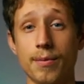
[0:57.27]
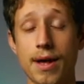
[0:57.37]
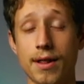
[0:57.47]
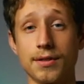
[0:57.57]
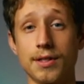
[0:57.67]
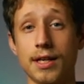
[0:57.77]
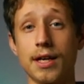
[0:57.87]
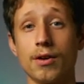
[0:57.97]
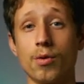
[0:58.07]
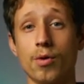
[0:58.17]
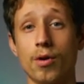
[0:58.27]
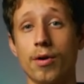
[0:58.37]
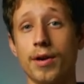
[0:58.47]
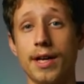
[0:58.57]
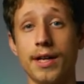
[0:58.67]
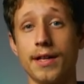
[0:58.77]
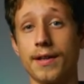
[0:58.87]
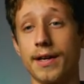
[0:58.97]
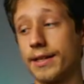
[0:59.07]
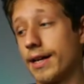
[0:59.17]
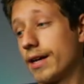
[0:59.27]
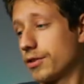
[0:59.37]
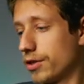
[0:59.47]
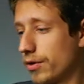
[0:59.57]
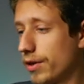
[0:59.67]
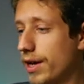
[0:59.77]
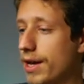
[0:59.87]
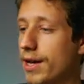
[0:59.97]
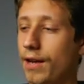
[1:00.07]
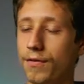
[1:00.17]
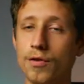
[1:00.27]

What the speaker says: balancing it or anything like that. So if